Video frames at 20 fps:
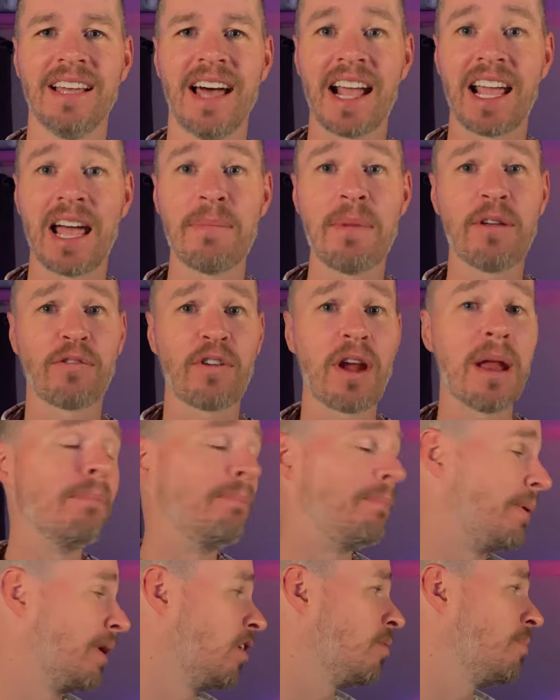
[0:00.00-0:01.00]
I got my friend
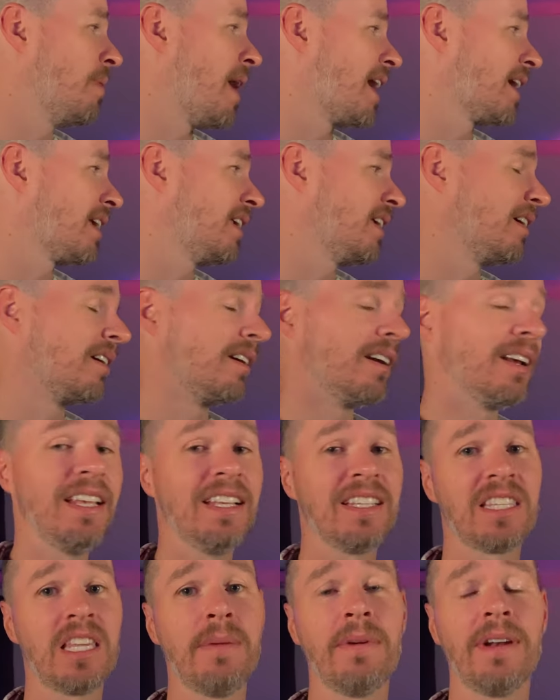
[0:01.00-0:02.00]
Bill back here.
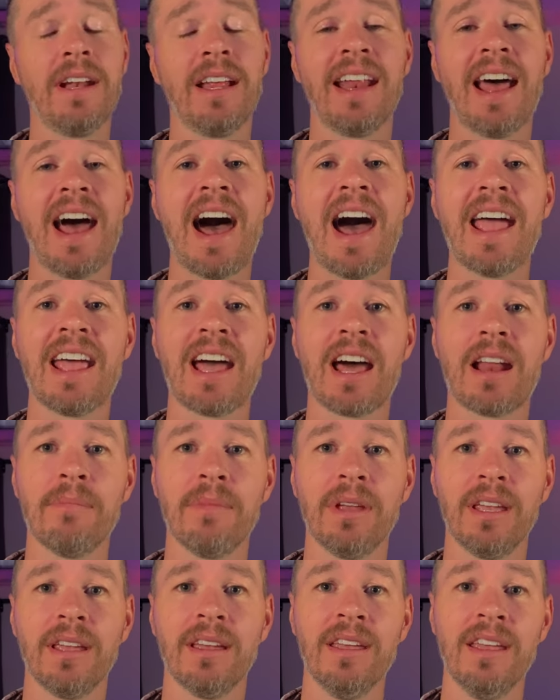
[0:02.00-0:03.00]
He's keeping an eye on
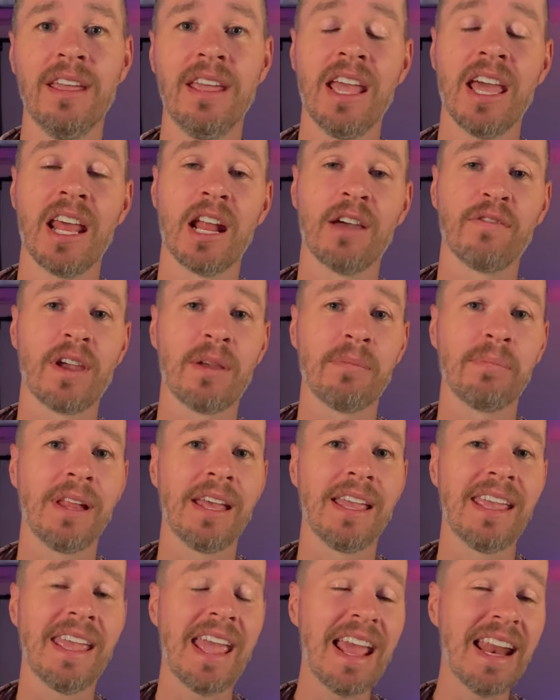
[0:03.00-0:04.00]
me, and if I
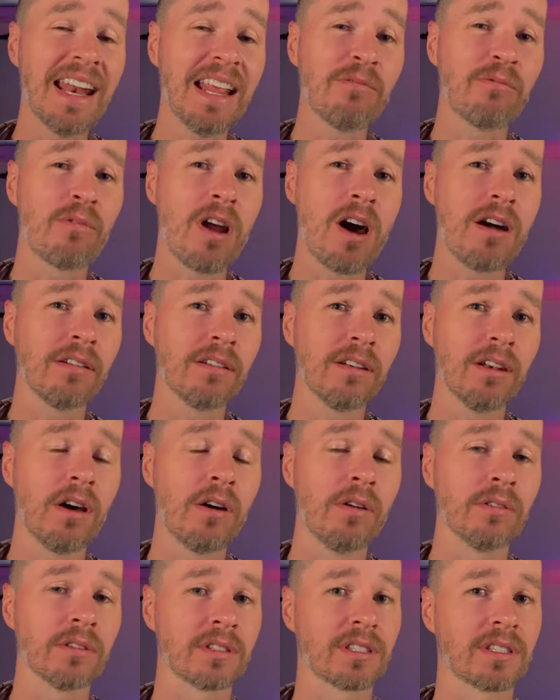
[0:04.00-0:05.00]
play any wrong
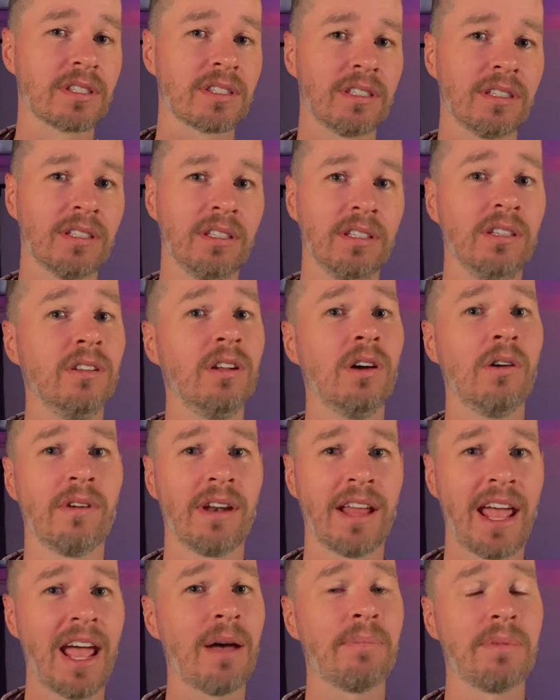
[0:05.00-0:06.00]
notes, you know what
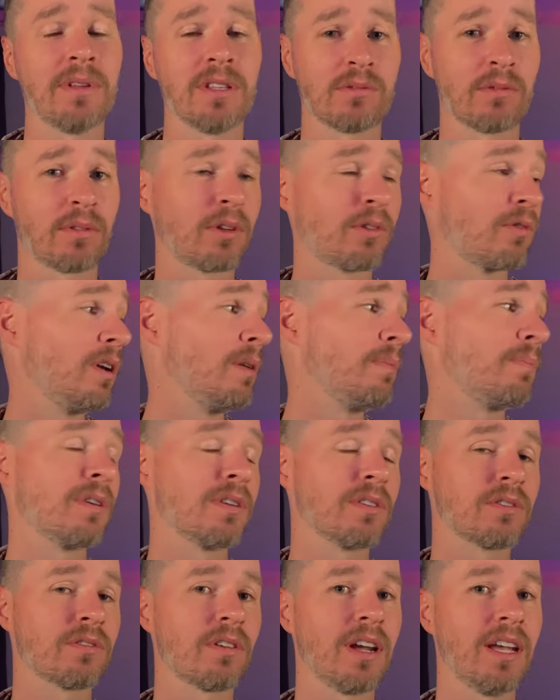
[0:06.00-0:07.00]
happens with
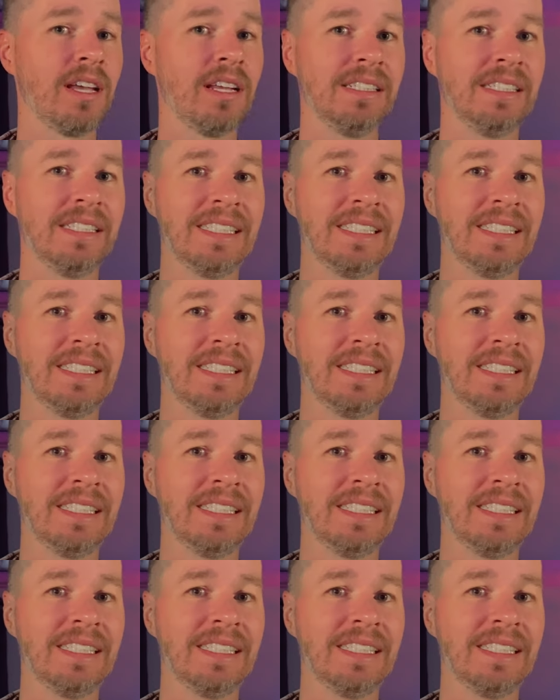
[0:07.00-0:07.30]
creepers, right?